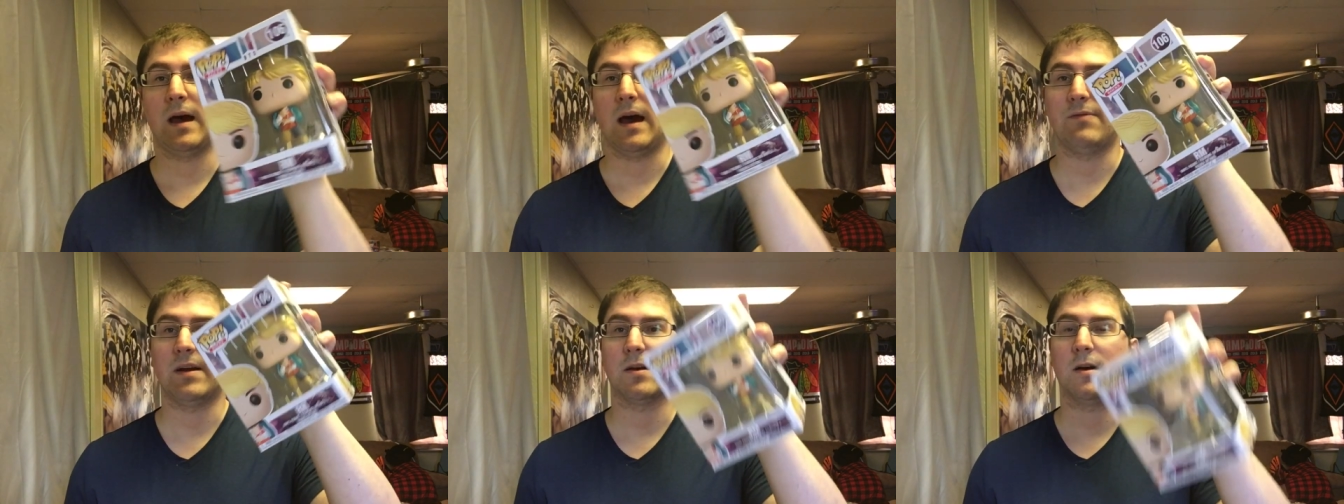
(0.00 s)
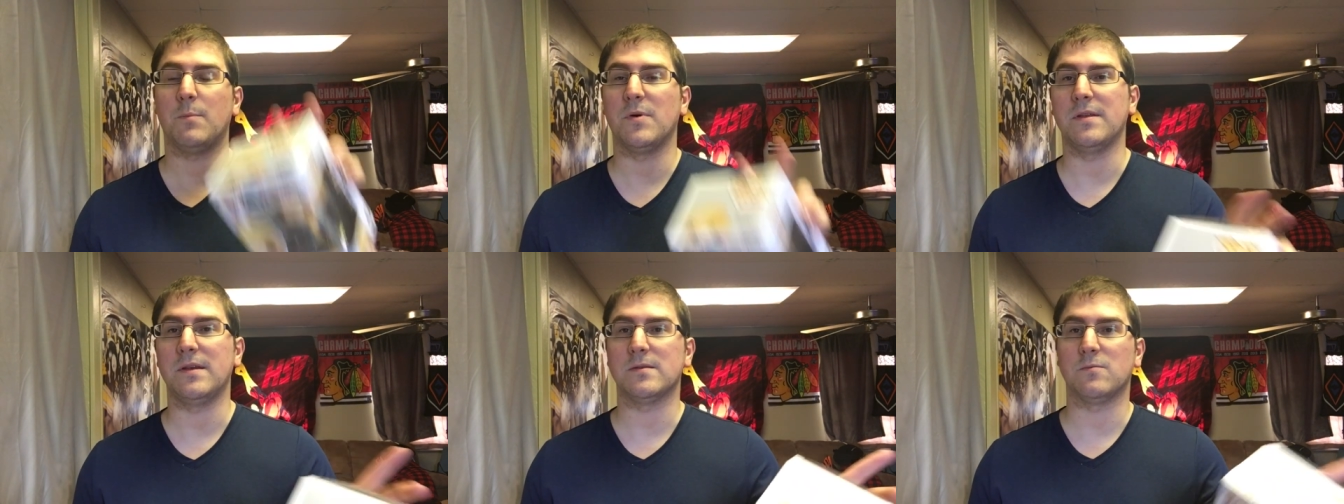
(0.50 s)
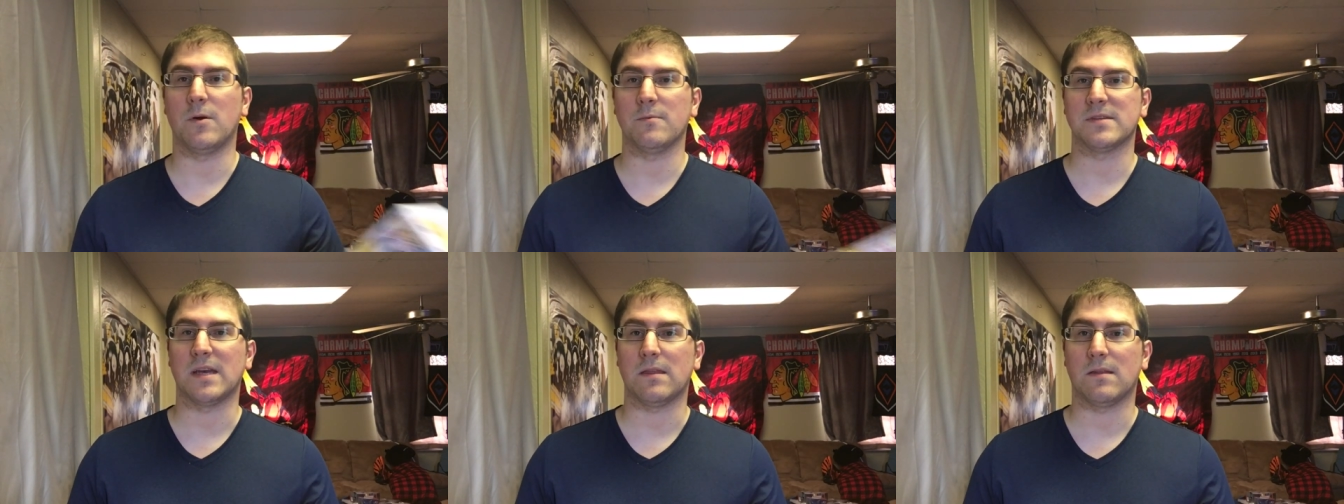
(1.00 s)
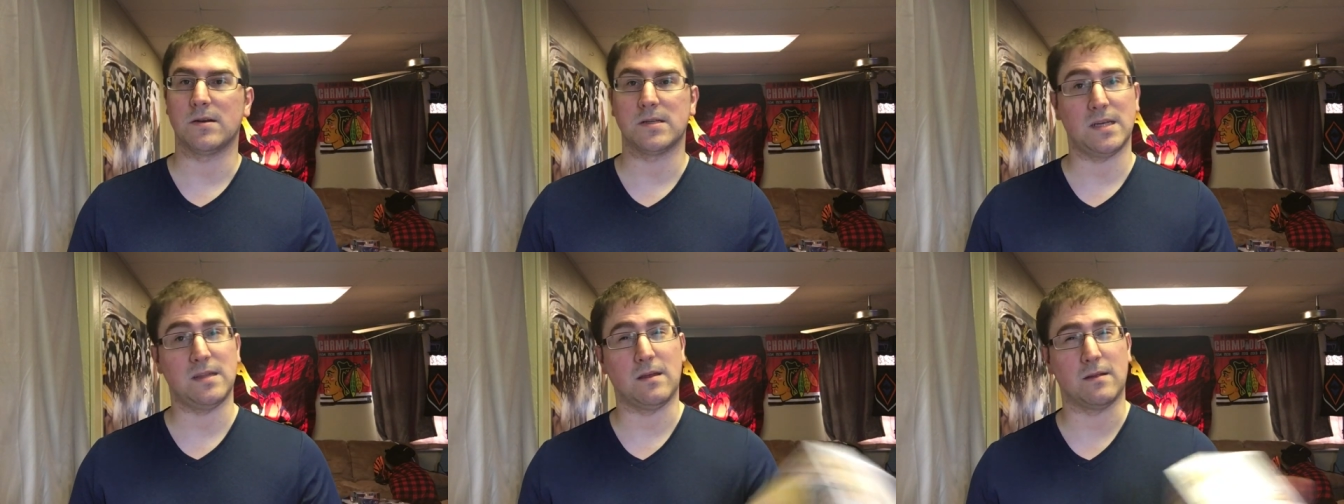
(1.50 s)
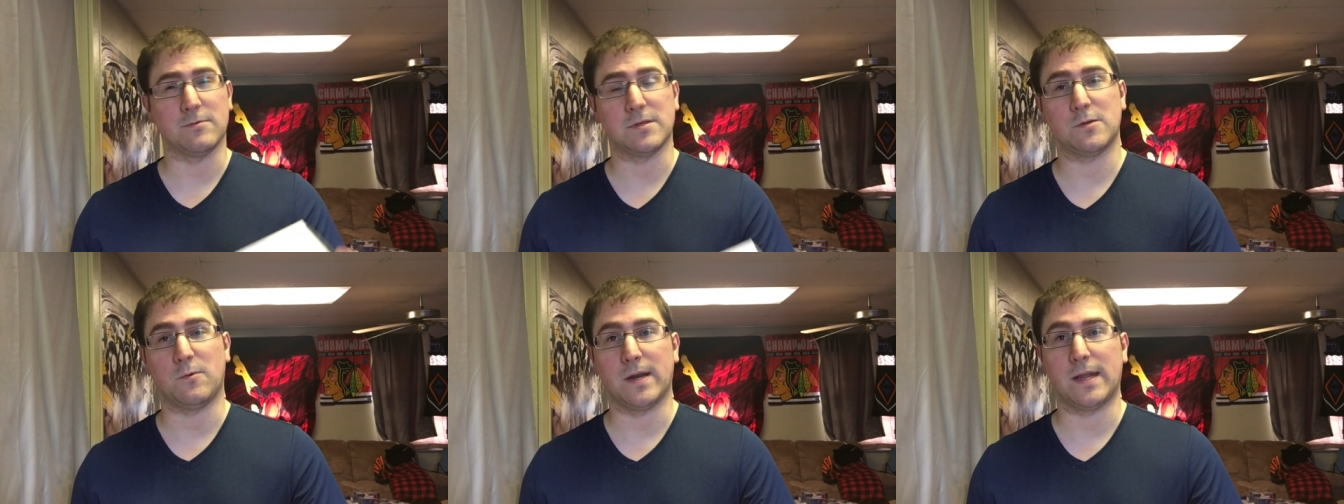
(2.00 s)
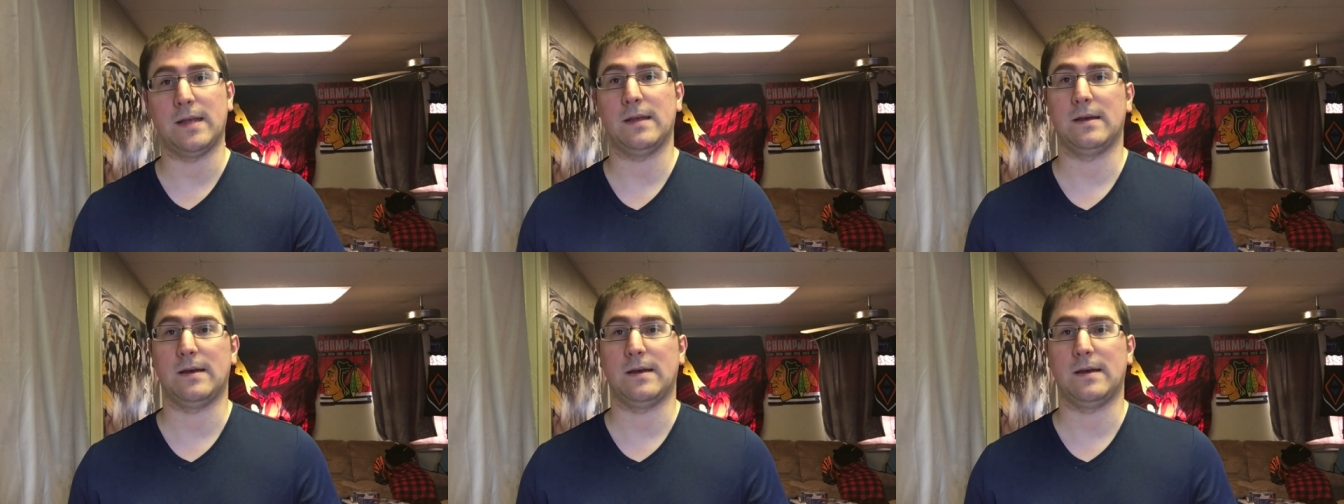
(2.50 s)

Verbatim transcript: I've had a couple of these. One was like 13, the other was 20.